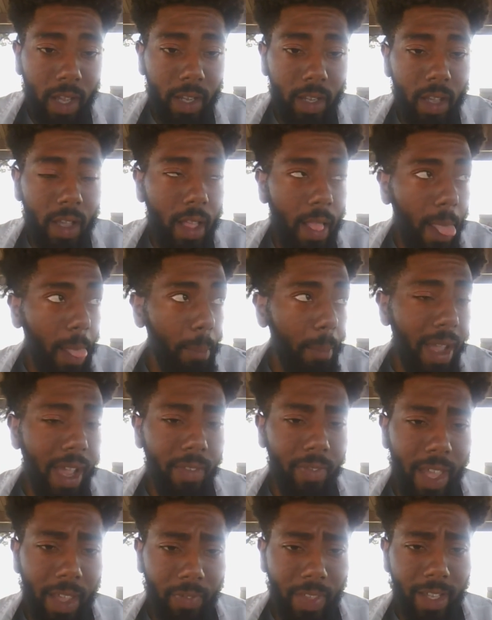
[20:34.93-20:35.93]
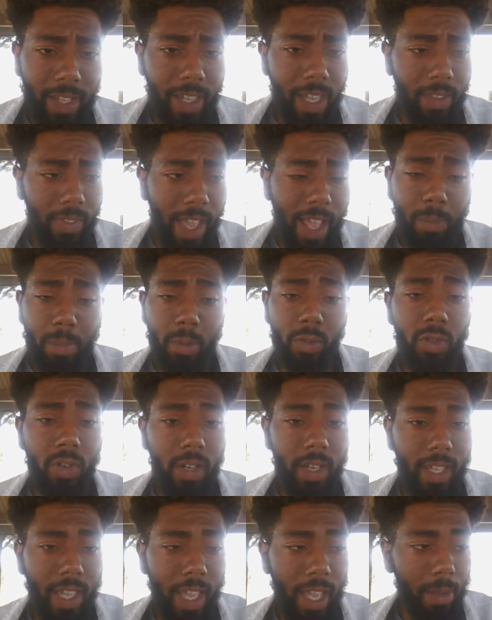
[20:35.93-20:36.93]
Like, man, that that, that
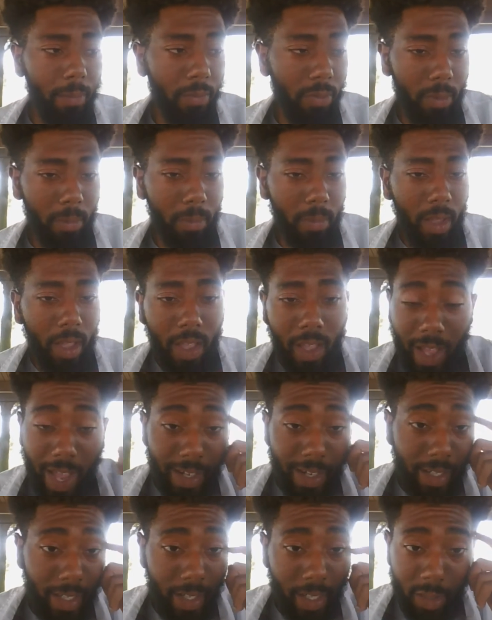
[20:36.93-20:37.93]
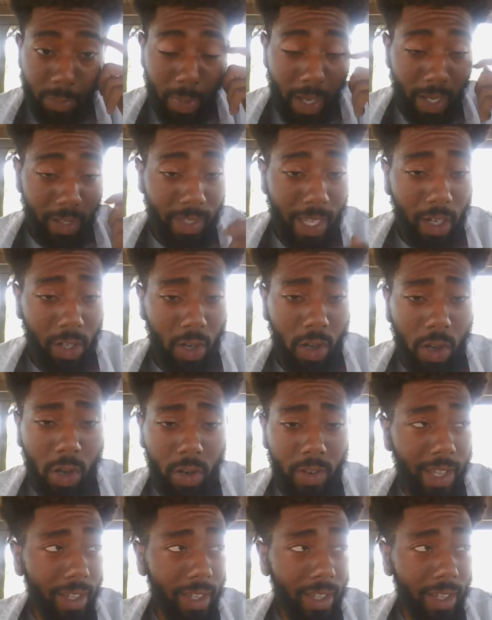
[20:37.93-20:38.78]
opportunity came from I didn't expect that at all.